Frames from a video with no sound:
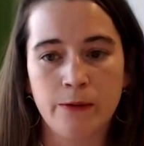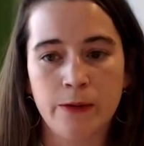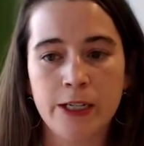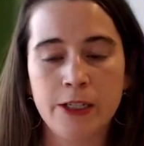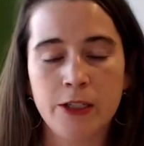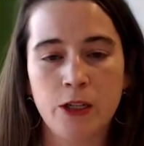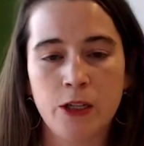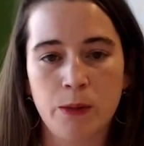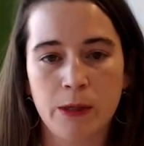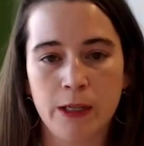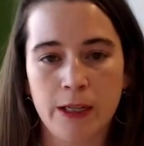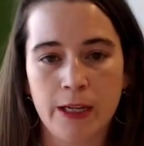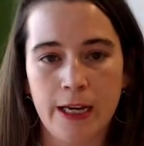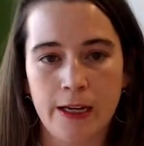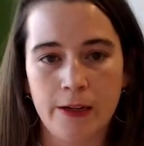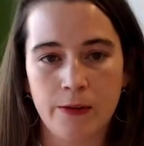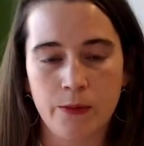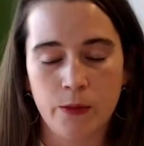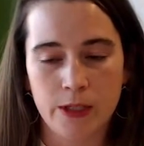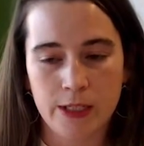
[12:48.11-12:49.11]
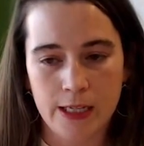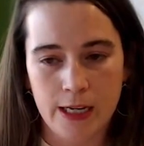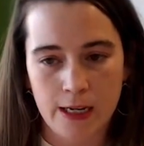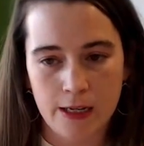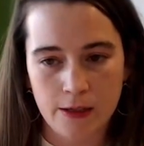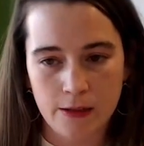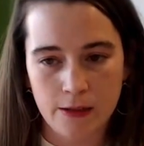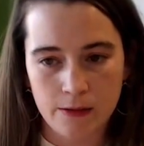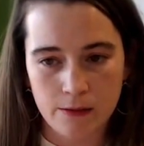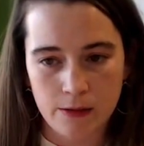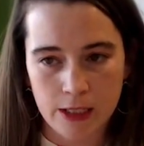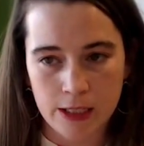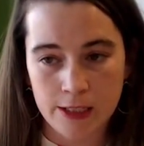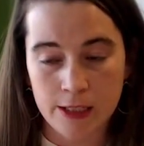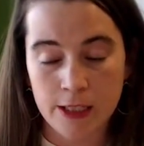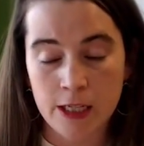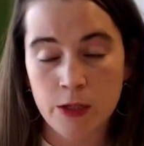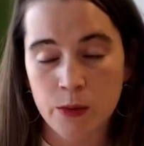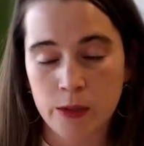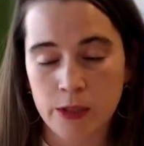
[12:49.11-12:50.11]
Rescue Plan was that
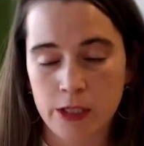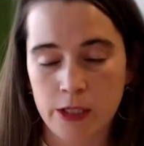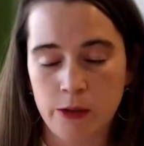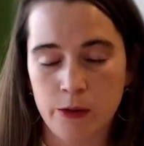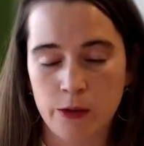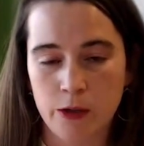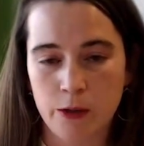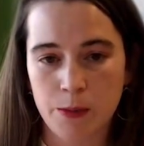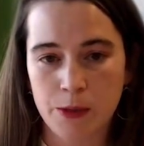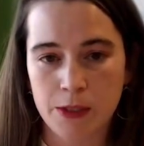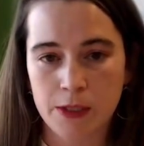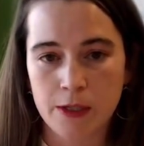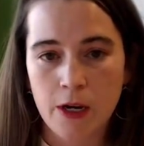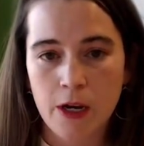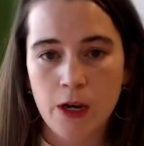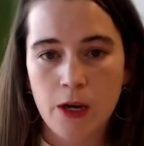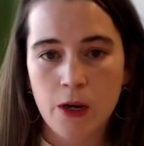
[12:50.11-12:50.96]
constituency groups